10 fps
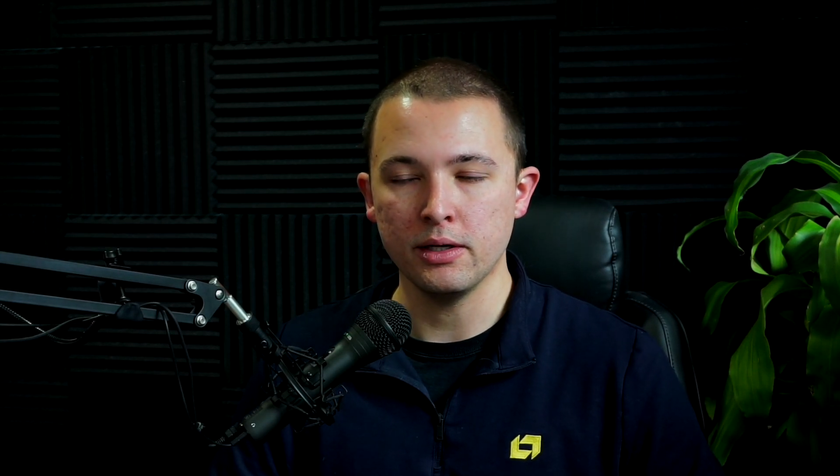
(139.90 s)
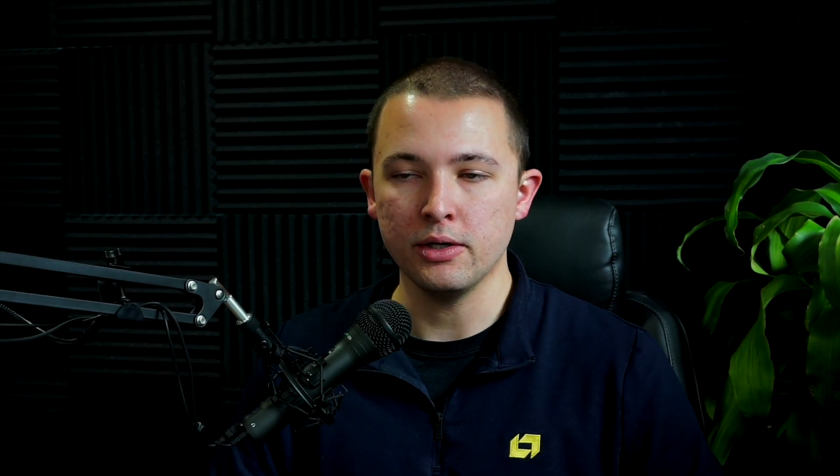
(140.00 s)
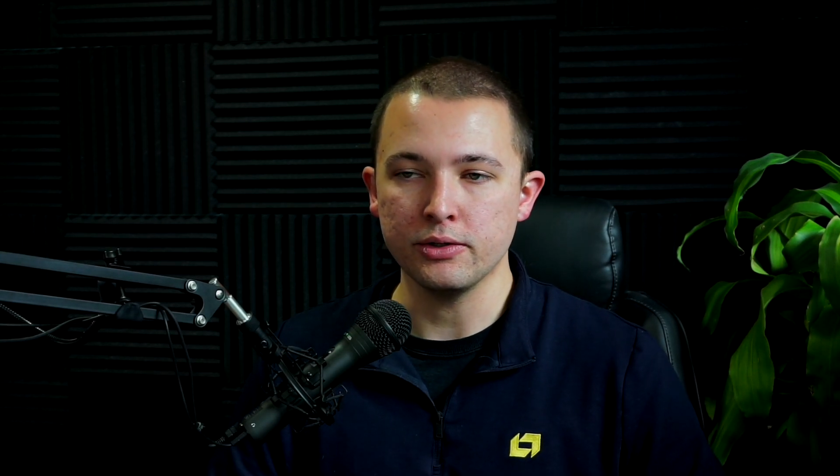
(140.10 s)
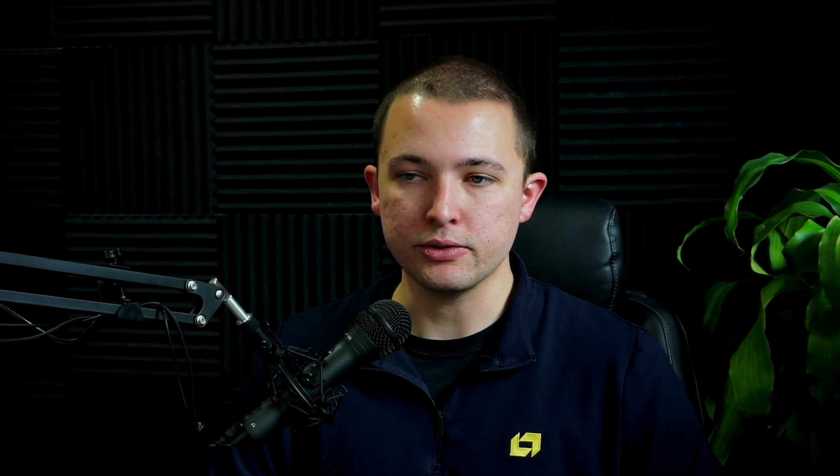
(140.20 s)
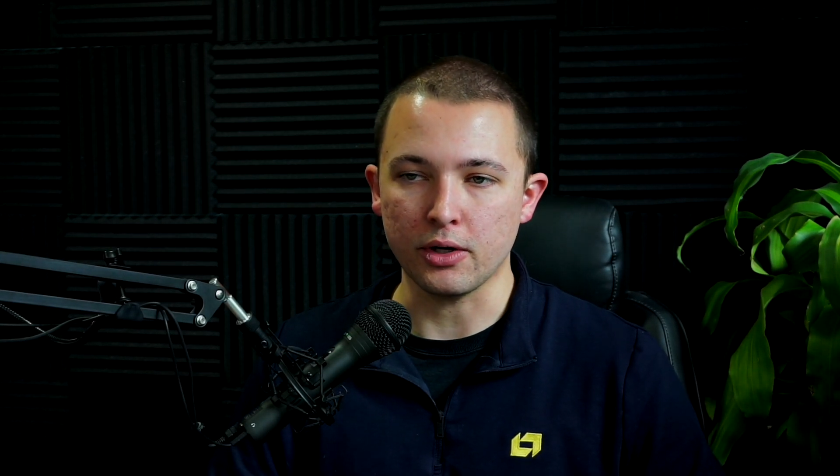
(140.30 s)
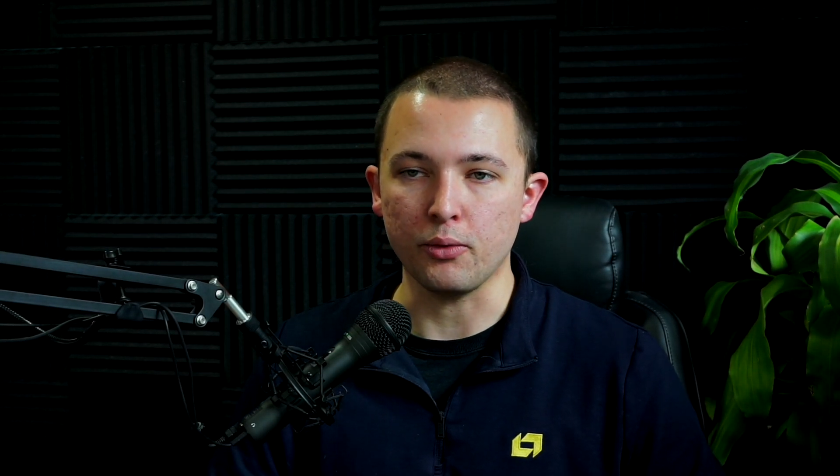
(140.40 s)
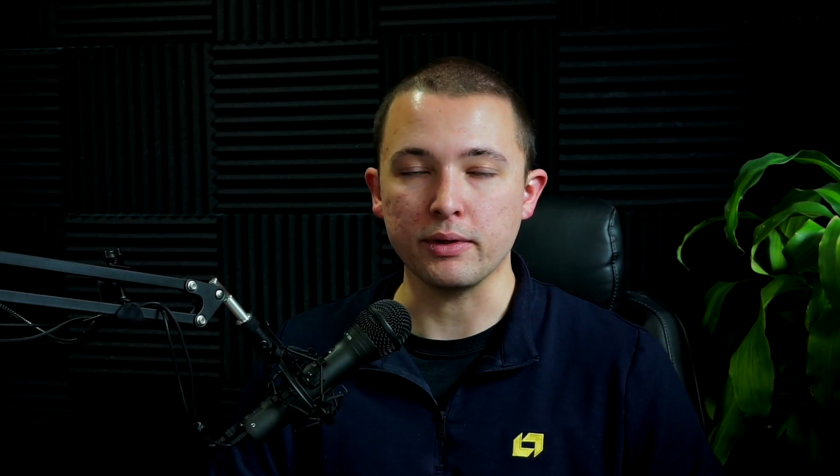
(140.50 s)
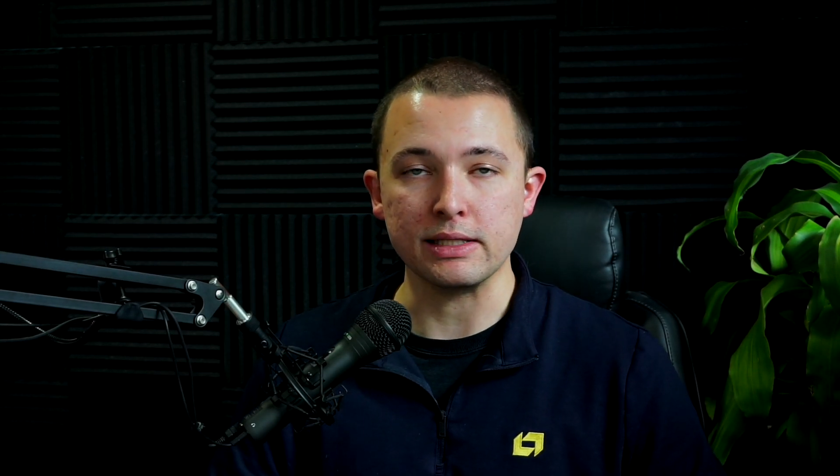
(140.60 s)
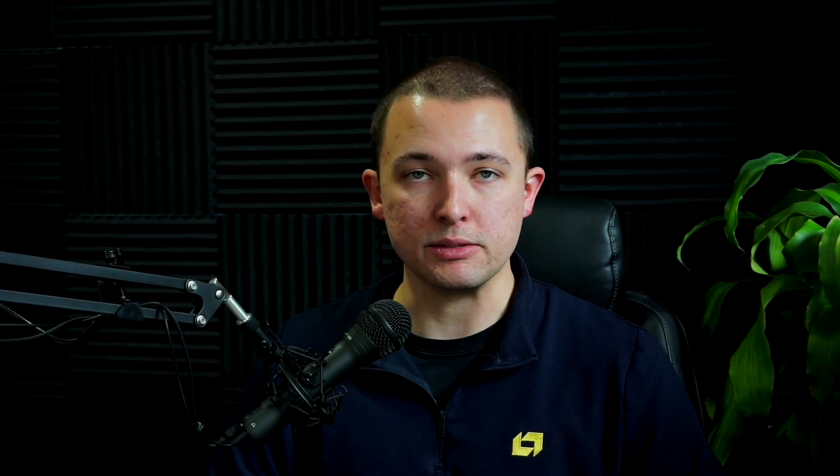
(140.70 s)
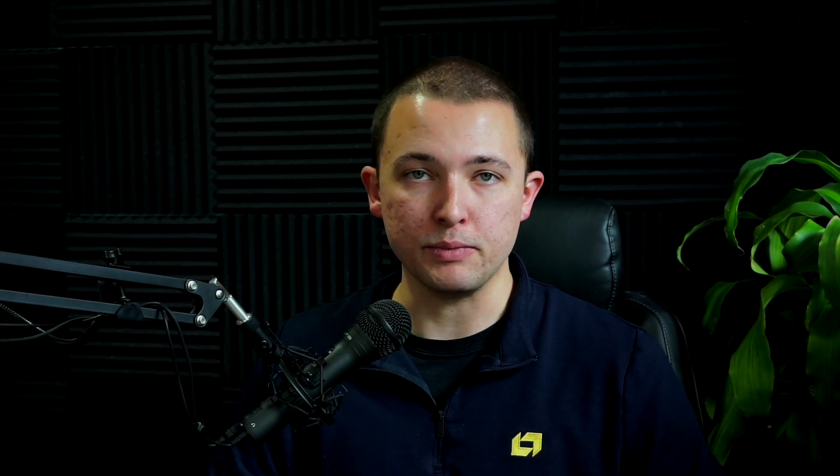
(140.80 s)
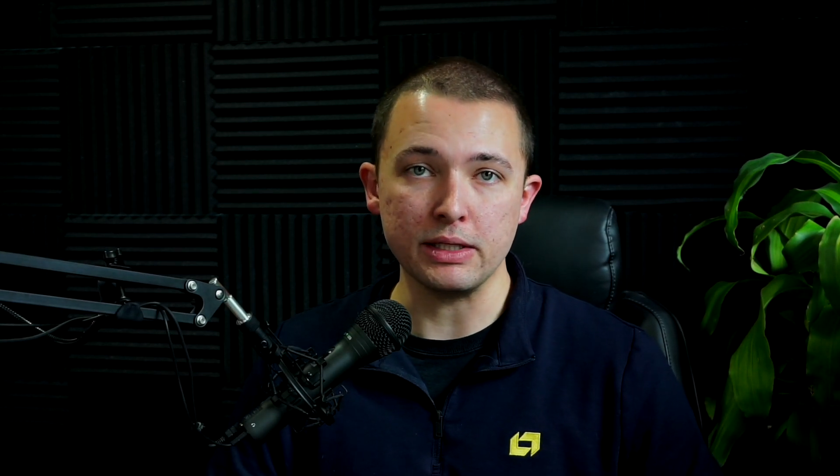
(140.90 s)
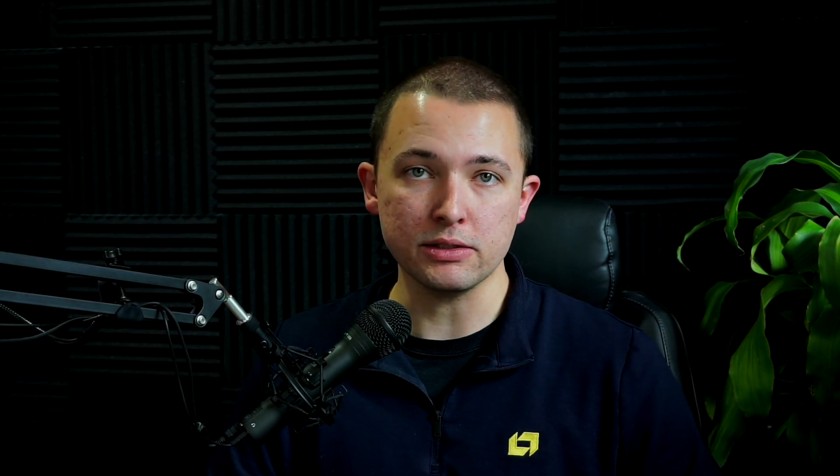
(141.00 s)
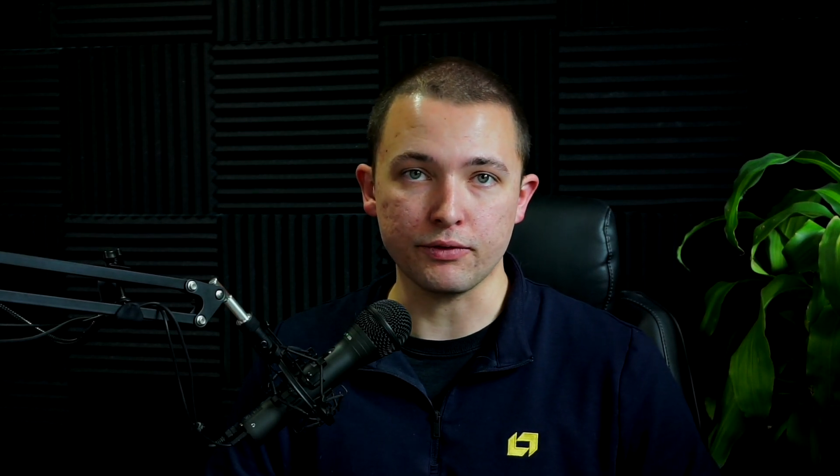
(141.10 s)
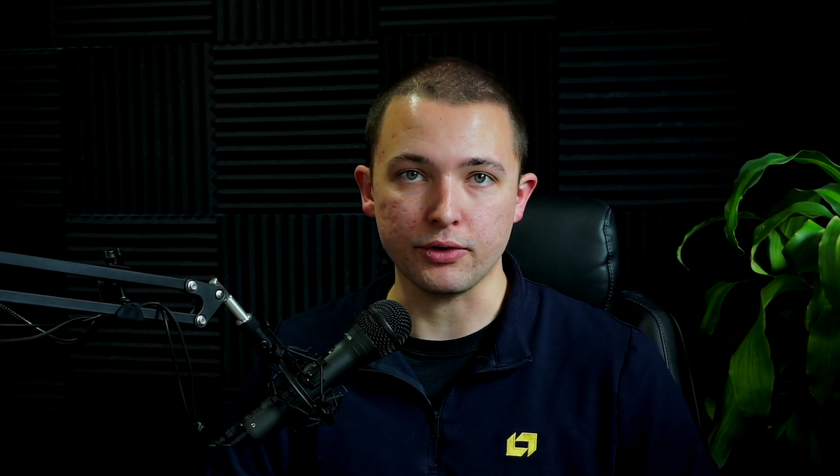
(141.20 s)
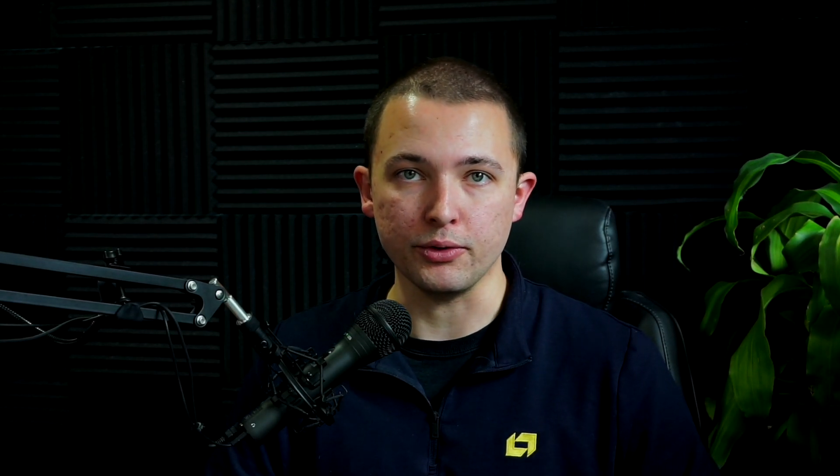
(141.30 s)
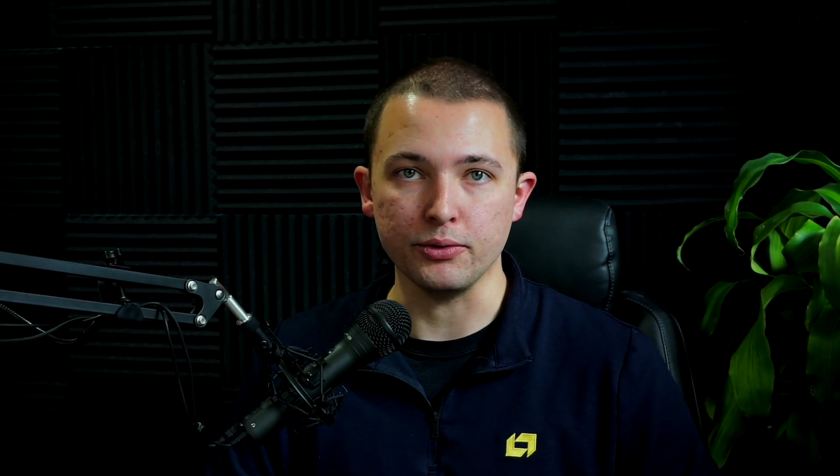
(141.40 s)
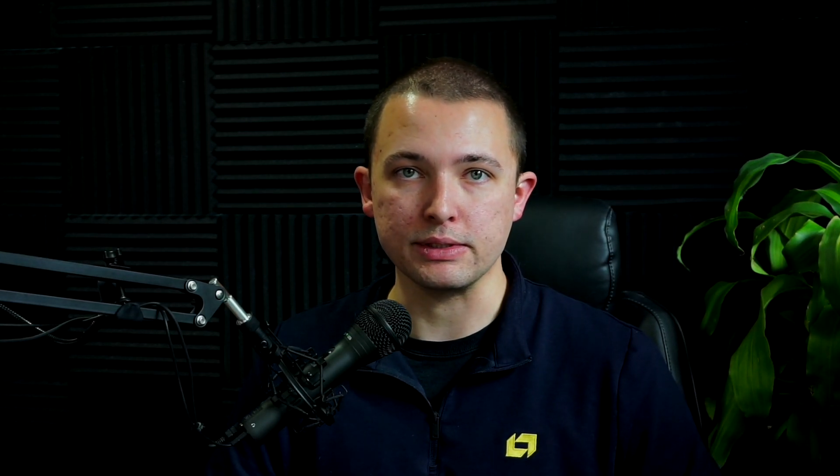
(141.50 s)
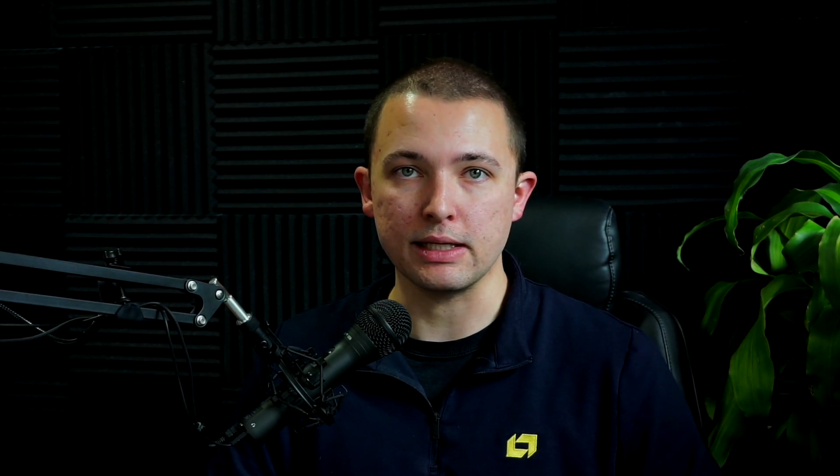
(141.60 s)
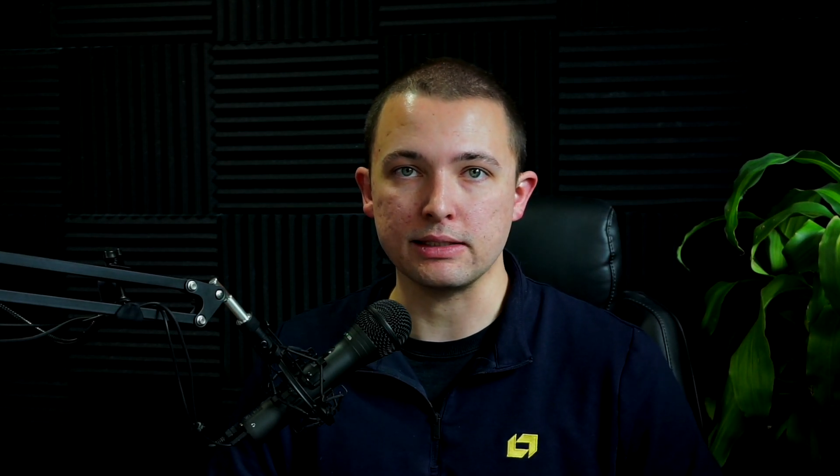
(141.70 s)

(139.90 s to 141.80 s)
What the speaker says: So what this means for you is that